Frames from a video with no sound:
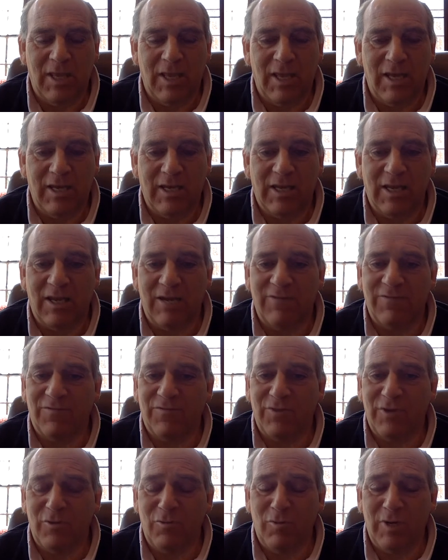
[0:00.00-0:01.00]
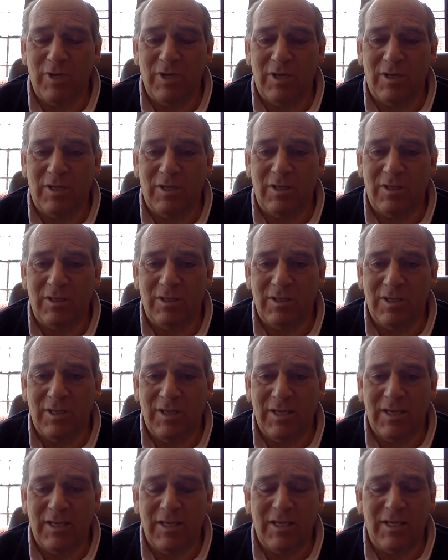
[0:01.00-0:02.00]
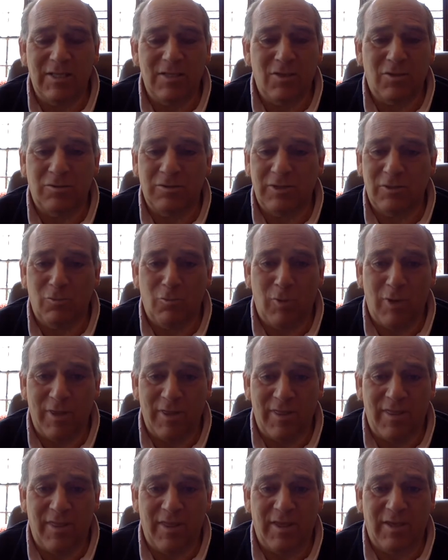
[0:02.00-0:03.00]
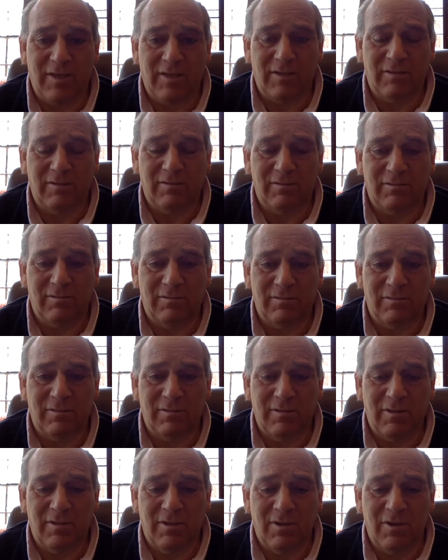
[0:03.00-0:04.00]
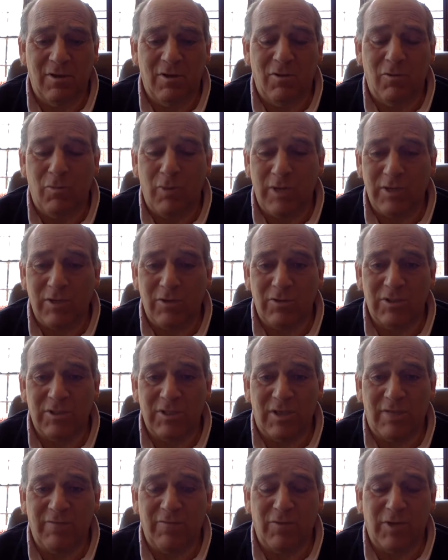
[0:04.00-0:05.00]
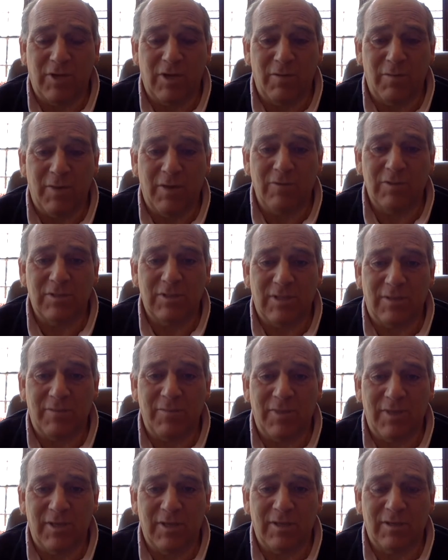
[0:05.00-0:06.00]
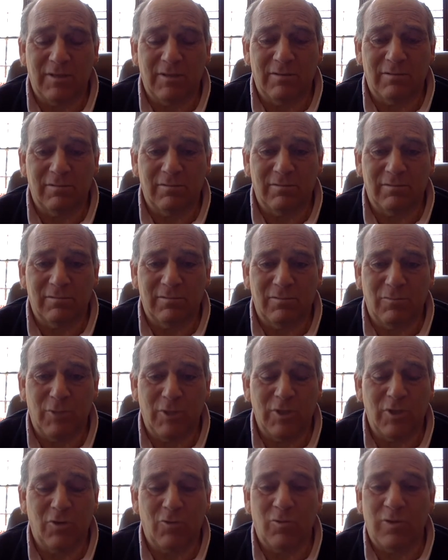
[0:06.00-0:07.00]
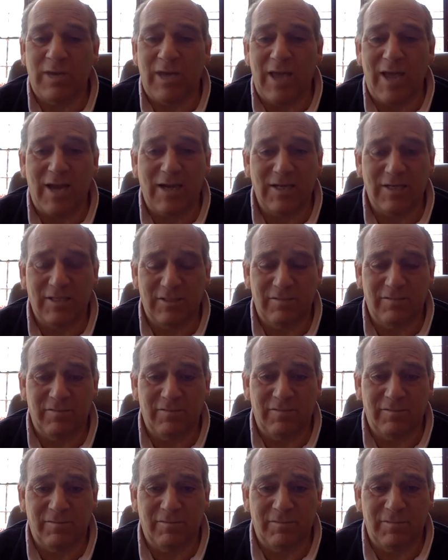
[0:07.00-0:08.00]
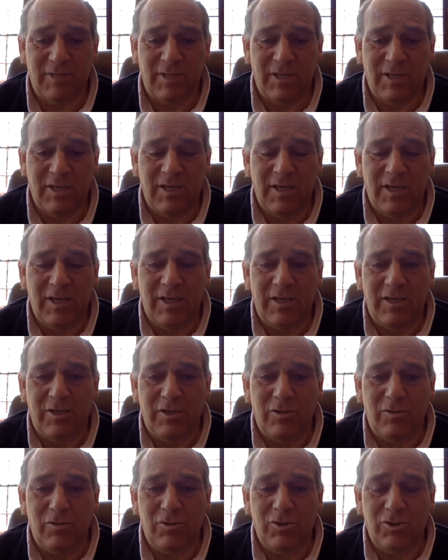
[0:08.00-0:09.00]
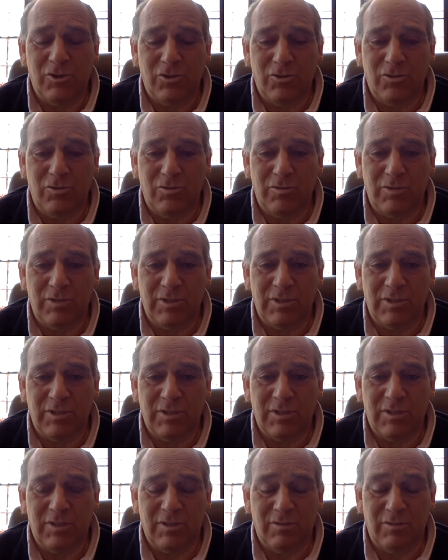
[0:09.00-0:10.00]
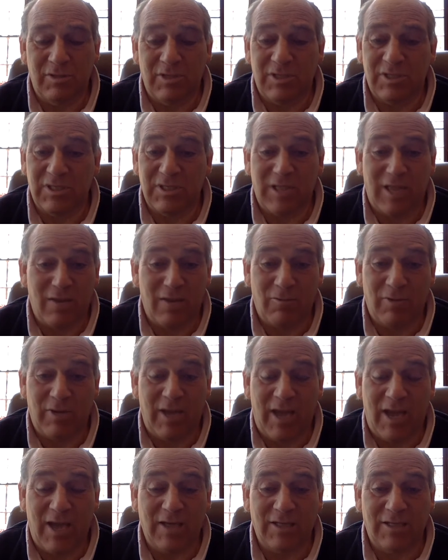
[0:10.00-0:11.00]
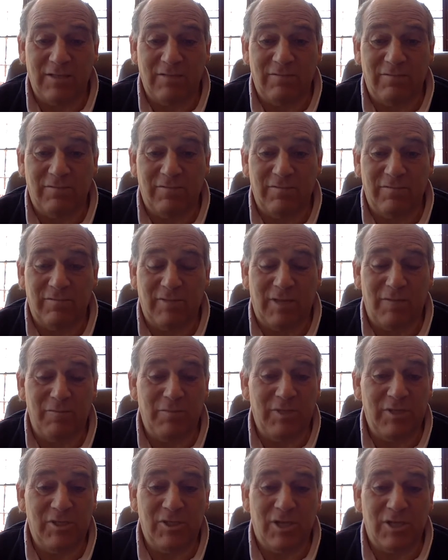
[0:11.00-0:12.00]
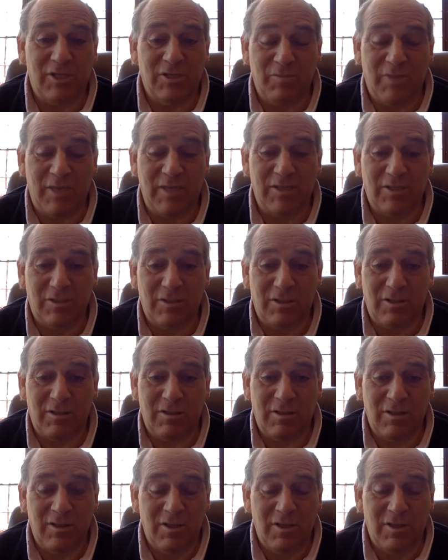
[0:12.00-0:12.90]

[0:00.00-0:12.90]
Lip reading: And again, free will is only one thing. When you're suffering about something, when you're reactive, do you choose to just stay reactive and be judgmental,